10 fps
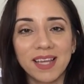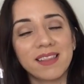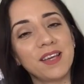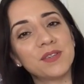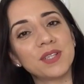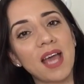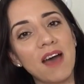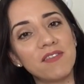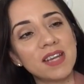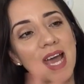Like they usually
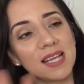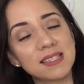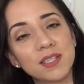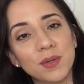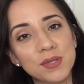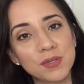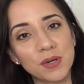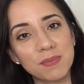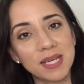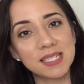have a nice little
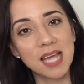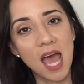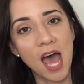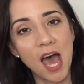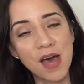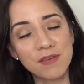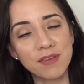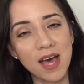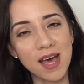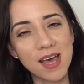assortment
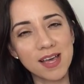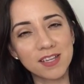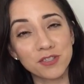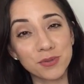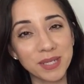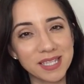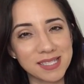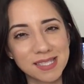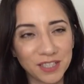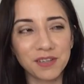of uh,
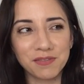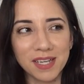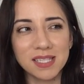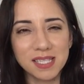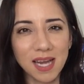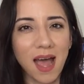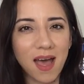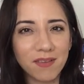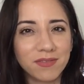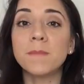treats, good friends to
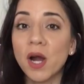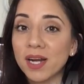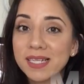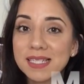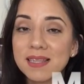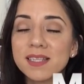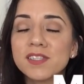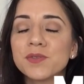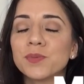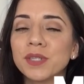have. Marks. This
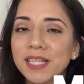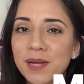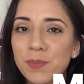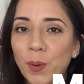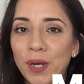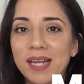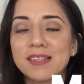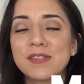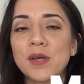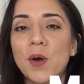is really
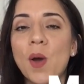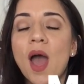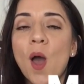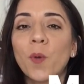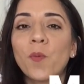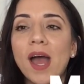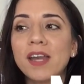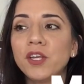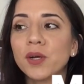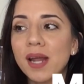important. So
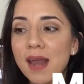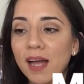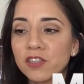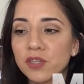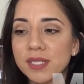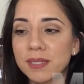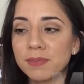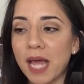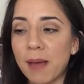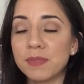when you're an extra,
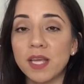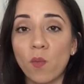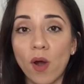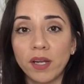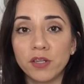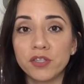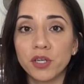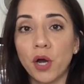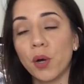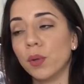sometimes they want you
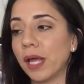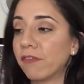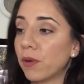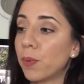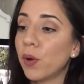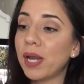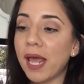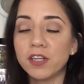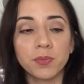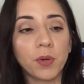to go like from point
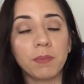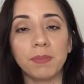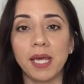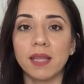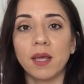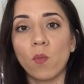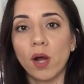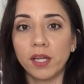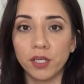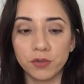A to point B and they
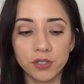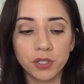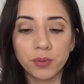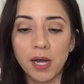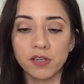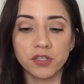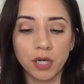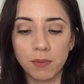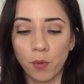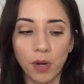want you to at a
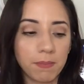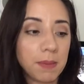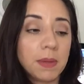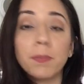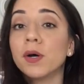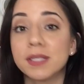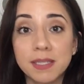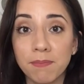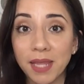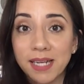certain point maybe put
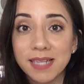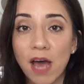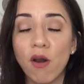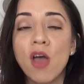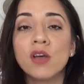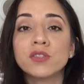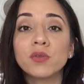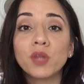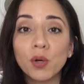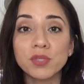something down. So
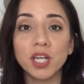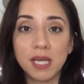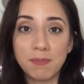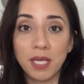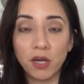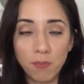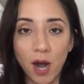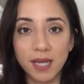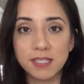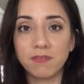those are going to be your
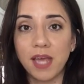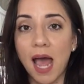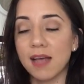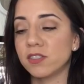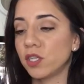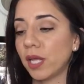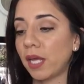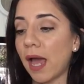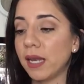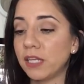marks. If they ask you
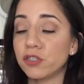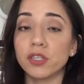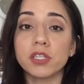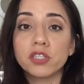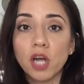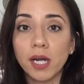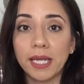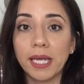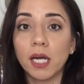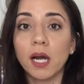like, I need you to start
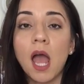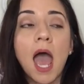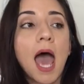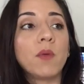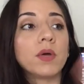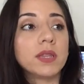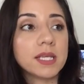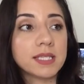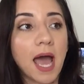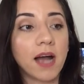here and when
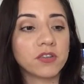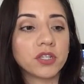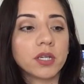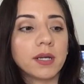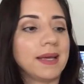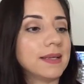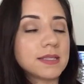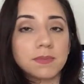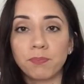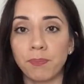this actor
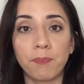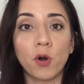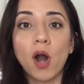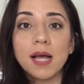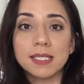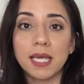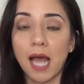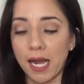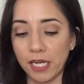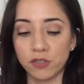is crossing,
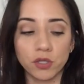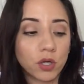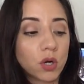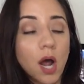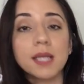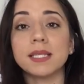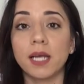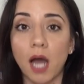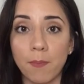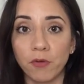I need you to cross
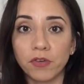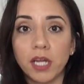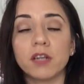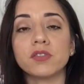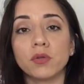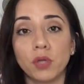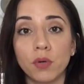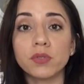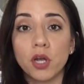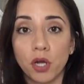and come over here. So
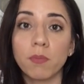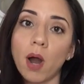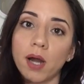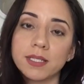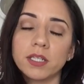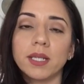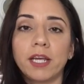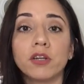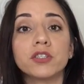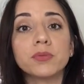those are your marks or
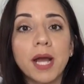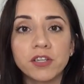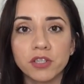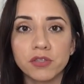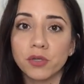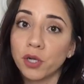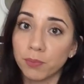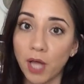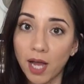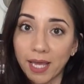like your directions or your
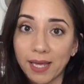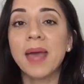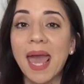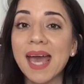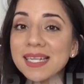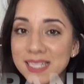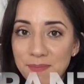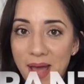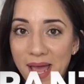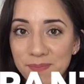blocking.
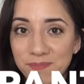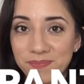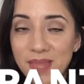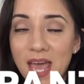Pantomime.